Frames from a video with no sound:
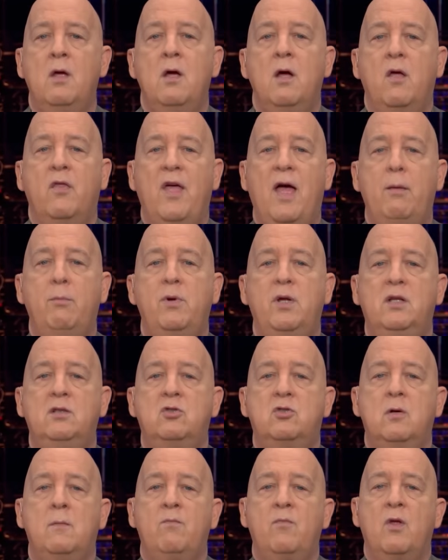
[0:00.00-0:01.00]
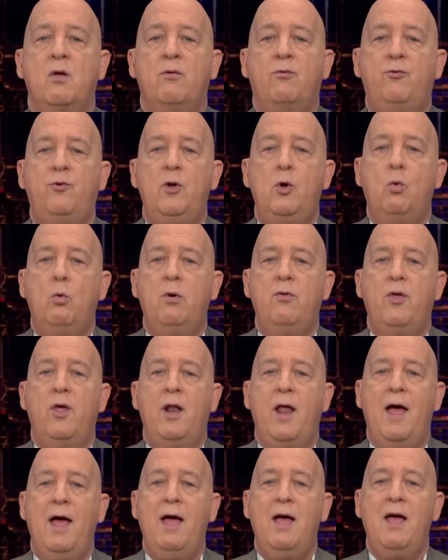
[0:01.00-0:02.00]
That means fewer
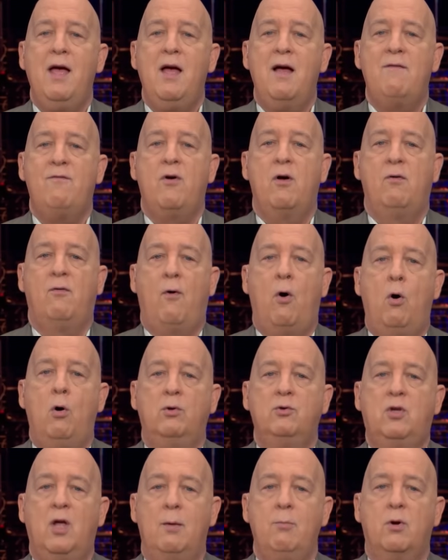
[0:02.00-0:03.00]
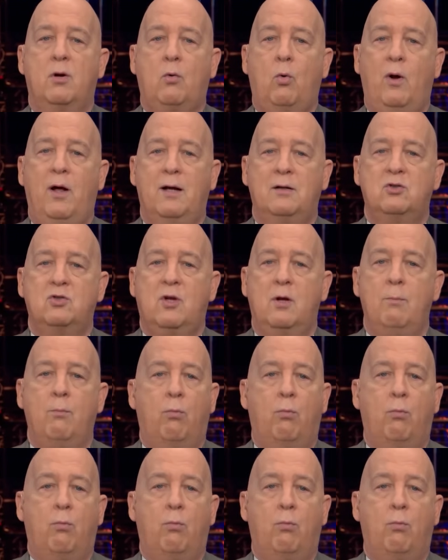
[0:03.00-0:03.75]
than half of all Democrats can